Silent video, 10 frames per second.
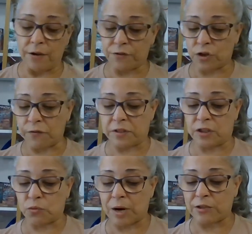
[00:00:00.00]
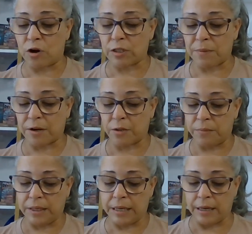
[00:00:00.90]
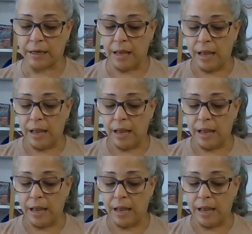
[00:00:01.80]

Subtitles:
of service. This is what I talked about in the beginning.